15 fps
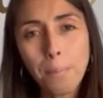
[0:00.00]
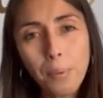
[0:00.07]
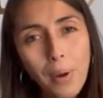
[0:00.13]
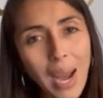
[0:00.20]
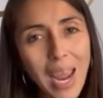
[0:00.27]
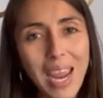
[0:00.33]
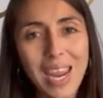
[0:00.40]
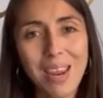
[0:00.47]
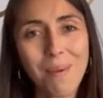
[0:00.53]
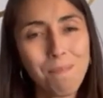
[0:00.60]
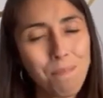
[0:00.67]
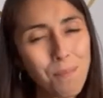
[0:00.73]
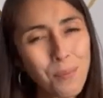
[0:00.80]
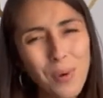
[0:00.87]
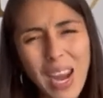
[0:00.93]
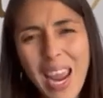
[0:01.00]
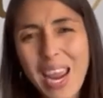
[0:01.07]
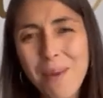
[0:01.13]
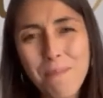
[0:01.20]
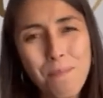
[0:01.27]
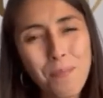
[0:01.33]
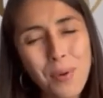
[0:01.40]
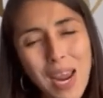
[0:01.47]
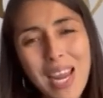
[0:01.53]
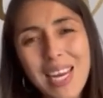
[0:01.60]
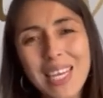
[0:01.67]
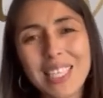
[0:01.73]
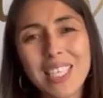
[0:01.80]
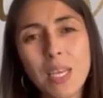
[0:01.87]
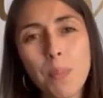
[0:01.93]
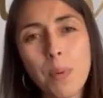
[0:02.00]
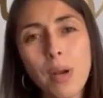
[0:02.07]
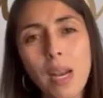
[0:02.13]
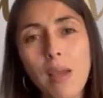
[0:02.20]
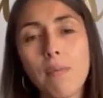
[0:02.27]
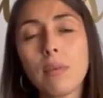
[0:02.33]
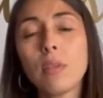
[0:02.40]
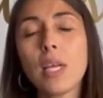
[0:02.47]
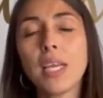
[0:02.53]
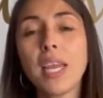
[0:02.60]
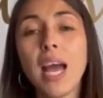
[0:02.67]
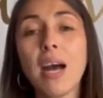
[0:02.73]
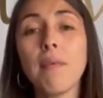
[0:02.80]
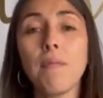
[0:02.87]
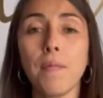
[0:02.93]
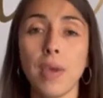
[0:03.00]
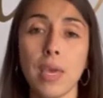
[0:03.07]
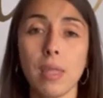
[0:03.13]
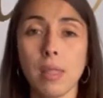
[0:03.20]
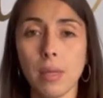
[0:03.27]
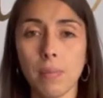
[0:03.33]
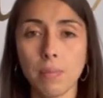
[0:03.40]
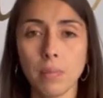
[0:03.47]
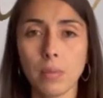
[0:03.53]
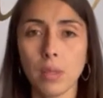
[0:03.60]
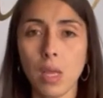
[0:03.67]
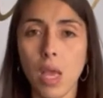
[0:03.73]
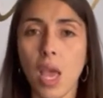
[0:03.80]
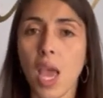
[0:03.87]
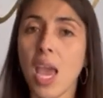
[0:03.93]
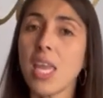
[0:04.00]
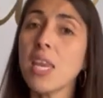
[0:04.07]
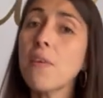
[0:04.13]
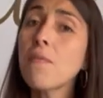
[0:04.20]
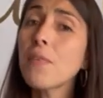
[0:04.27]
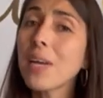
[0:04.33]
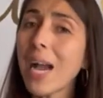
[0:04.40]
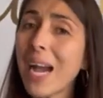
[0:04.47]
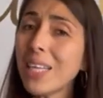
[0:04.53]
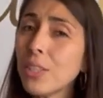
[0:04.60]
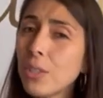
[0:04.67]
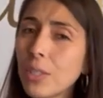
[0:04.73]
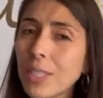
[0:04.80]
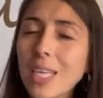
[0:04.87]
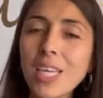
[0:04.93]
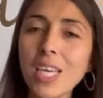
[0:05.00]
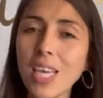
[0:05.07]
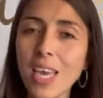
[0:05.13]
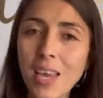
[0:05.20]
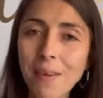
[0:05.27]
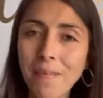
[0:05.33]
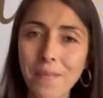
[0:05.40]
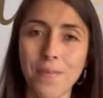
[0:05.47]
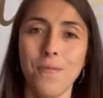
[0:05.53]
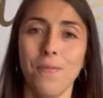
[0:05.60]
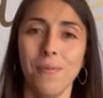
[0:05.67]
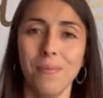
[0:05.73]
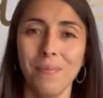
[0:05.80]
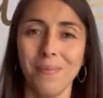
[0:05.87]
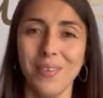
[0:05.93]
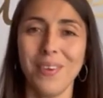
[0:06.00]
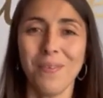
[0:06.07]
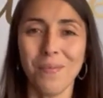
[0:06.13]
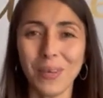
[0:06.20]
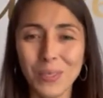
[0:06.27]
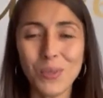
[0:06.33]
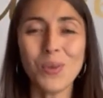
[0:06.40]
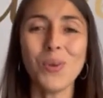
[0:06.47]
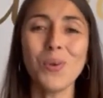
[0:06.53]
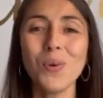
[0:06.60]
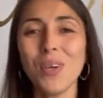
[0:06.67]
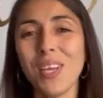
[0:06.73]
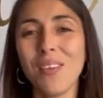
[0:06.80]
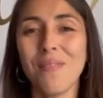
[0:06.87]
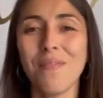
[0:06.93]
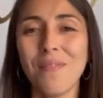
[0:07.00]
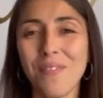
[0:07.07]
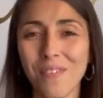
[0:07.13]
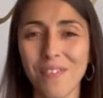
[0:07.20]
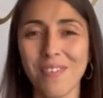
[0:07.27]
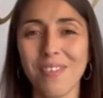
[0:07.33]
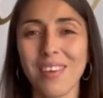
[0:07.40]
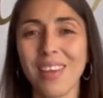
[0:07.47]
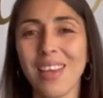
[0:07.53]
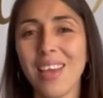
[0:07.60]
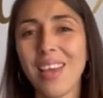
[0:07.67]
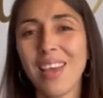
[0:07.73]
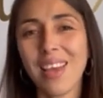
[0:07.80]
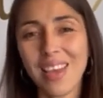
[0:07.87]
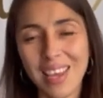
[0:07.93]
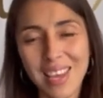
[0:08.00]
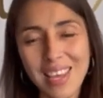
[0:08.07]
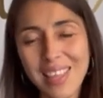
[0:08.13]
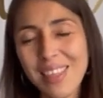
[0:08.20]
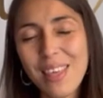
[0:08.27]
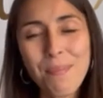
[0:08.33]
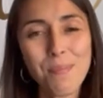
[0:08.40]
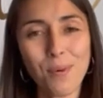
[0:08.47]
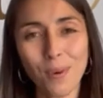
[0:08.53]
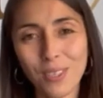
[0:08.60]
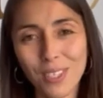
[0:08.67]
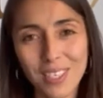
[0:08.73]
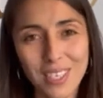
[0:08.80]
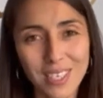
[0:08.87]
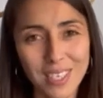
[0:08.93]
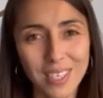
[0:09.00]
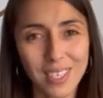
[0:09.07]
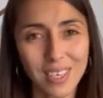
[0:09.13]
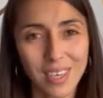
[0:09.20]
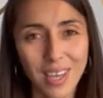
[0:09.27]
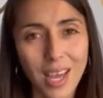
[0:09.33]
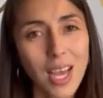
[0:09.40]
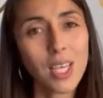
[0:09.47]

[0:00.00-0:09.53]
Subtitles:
pray in a deeper level and have faith. And if God doesn't give you what you're looking for, in the process,